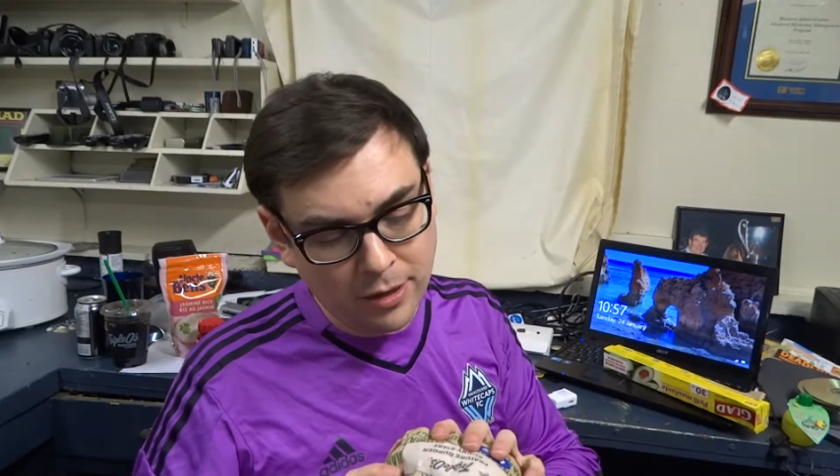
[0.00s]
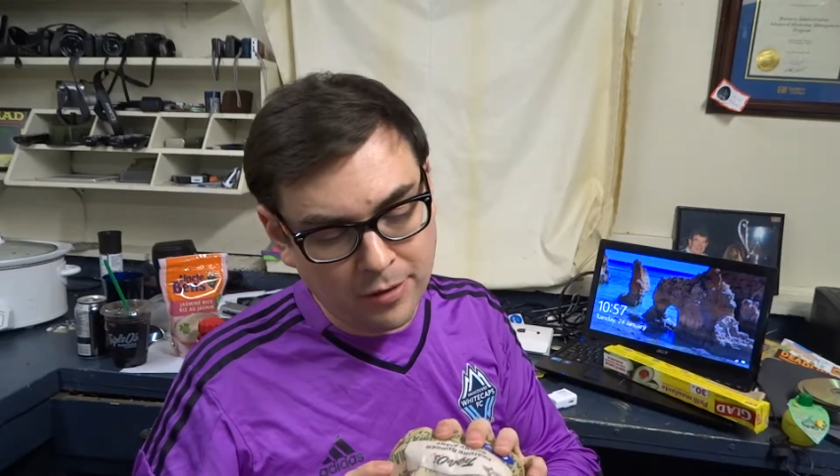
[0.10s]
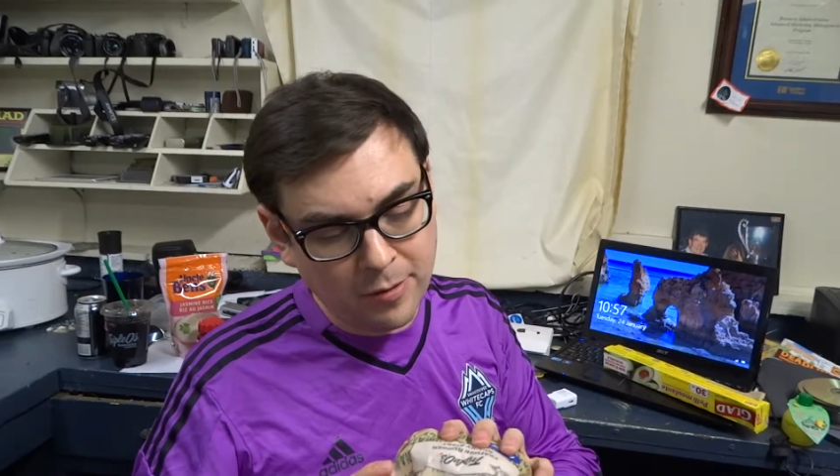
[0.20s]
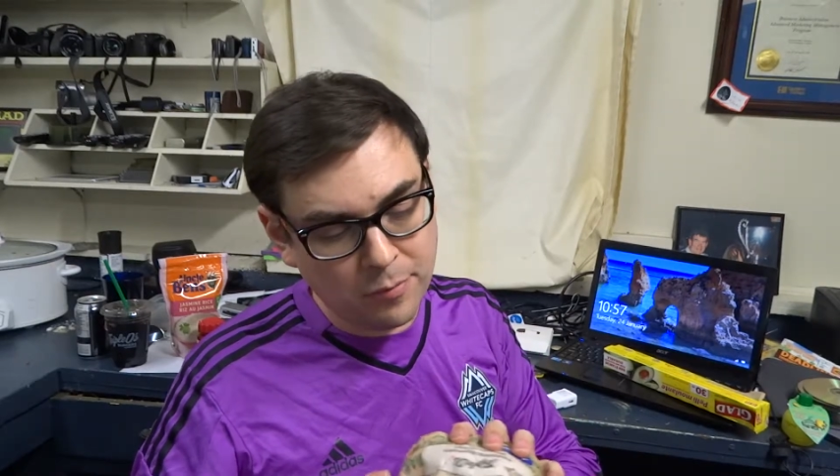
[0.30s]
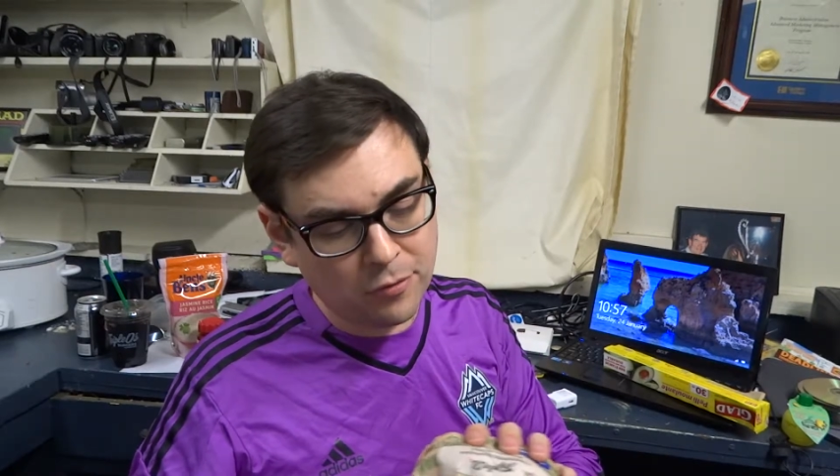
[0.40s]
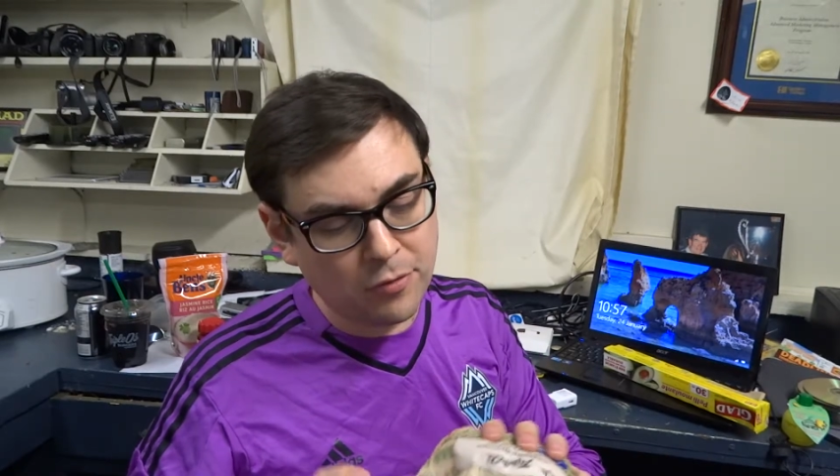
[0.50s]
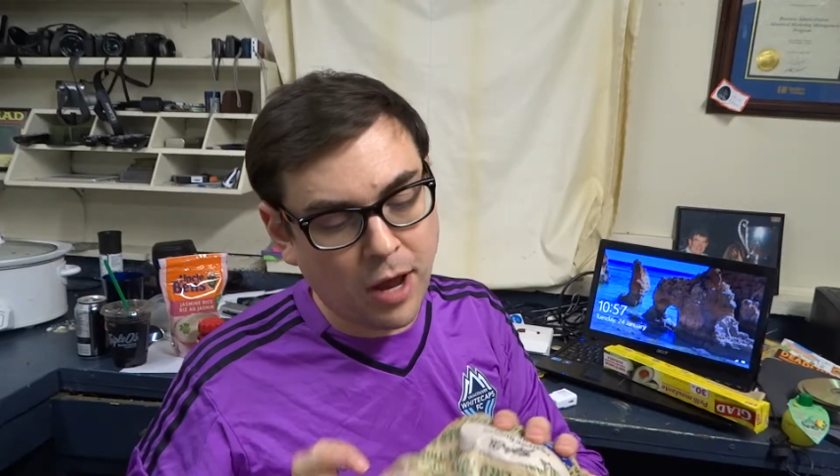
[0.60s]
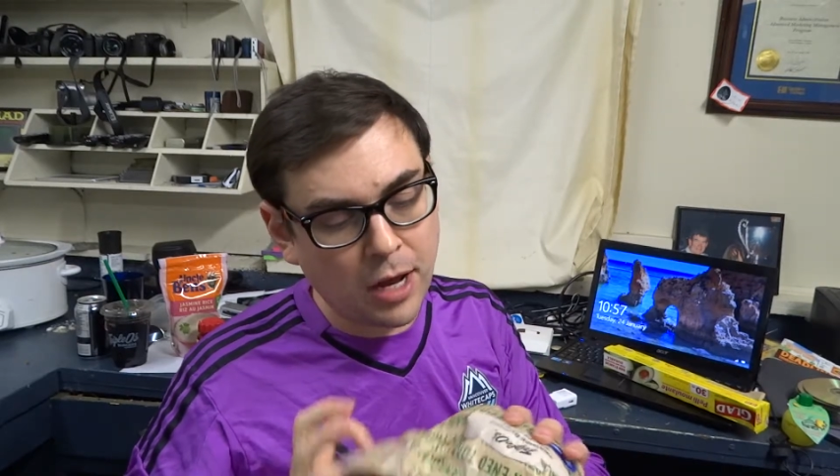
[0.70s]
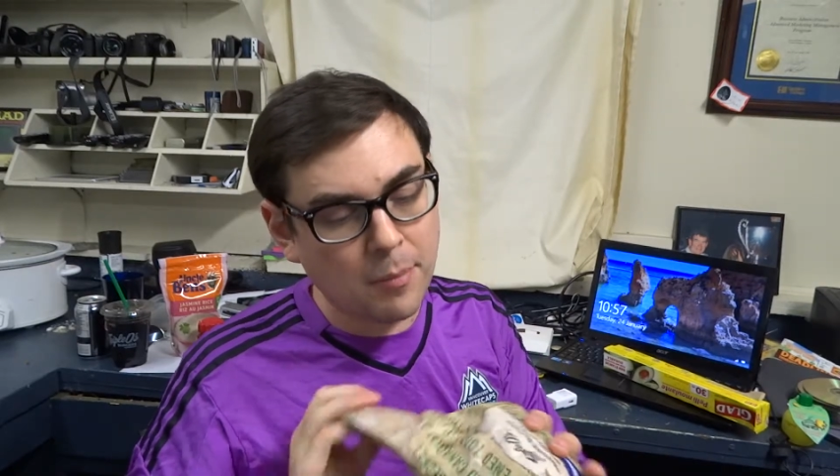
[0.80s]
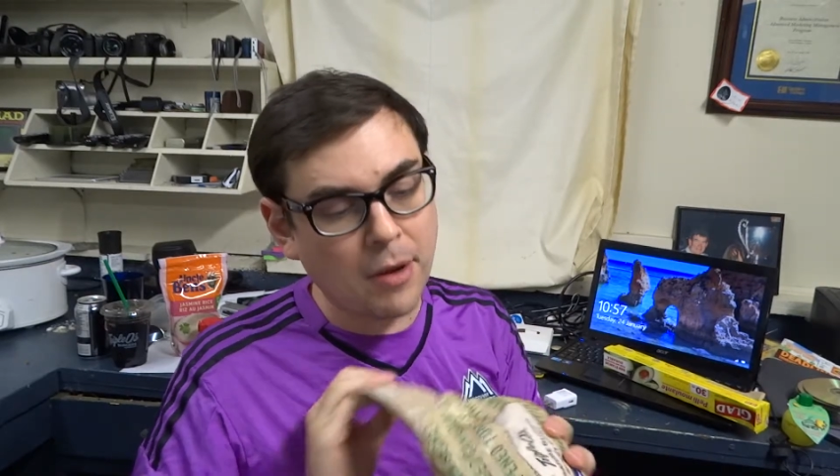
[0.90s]
seems to
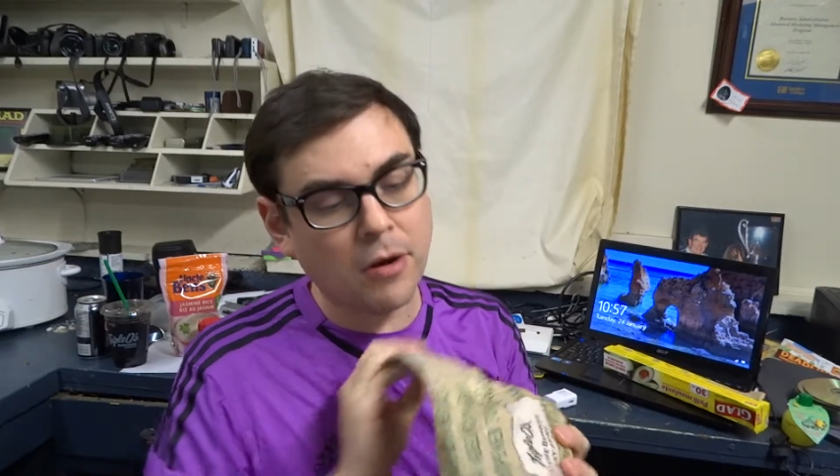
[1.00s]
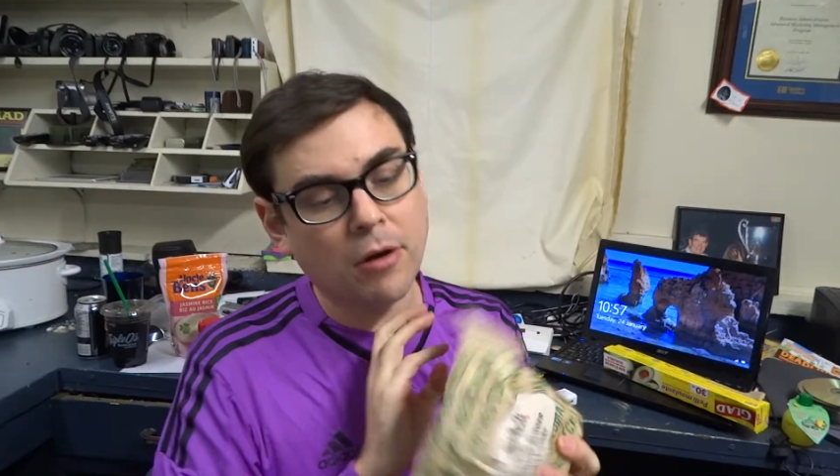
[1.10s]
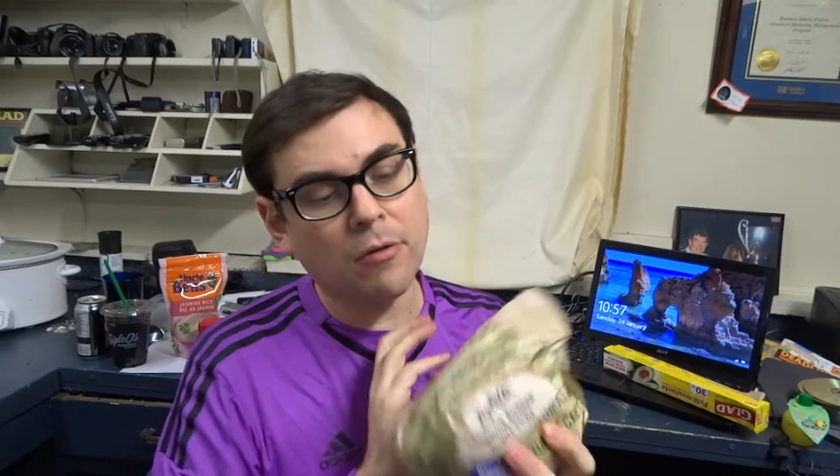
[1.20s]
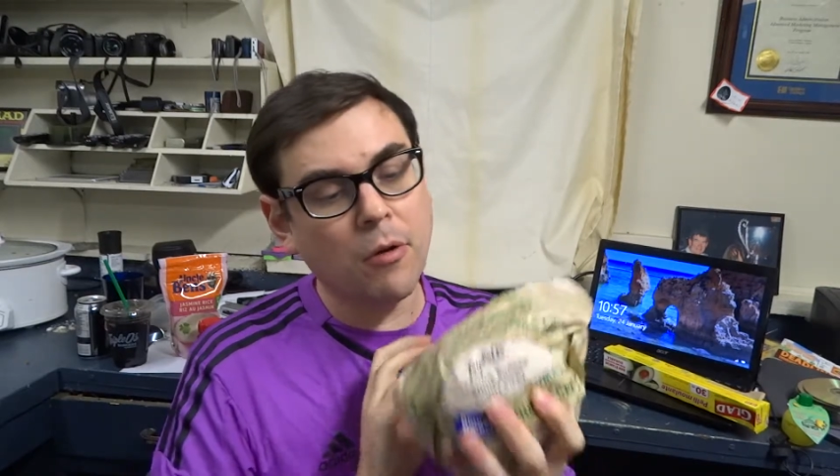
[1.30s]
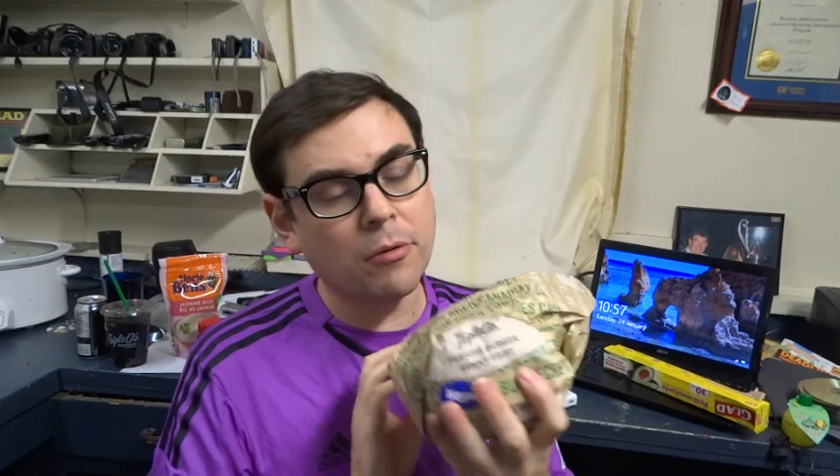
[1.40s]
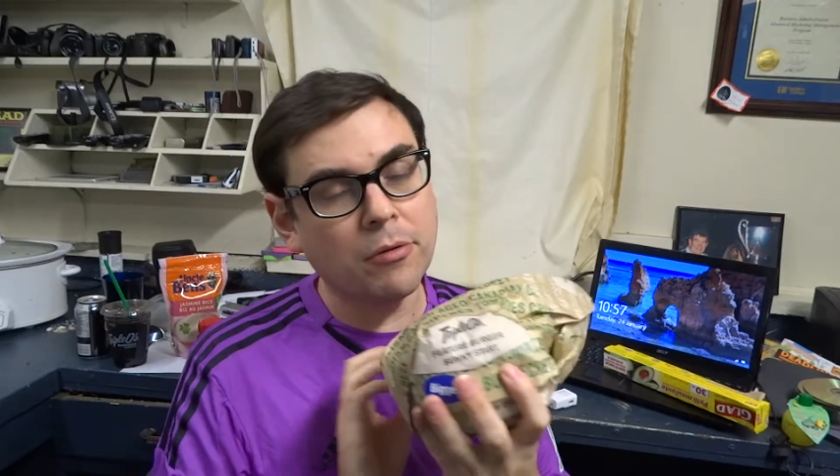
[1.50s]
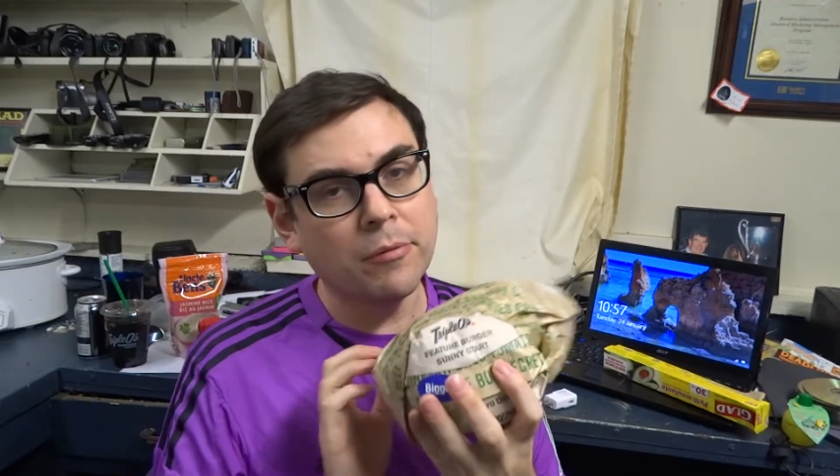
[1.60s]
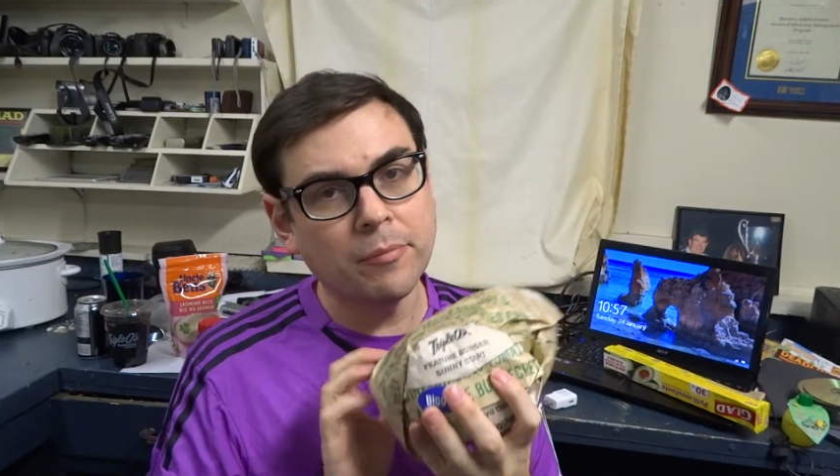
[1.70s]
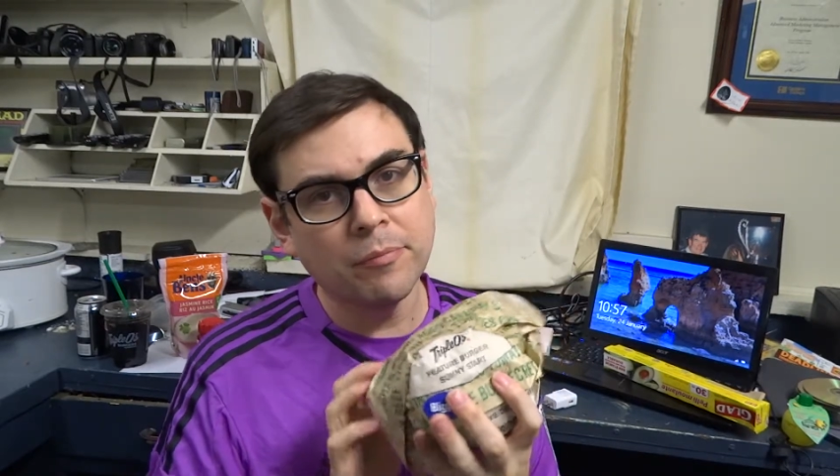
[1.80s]
talk about our own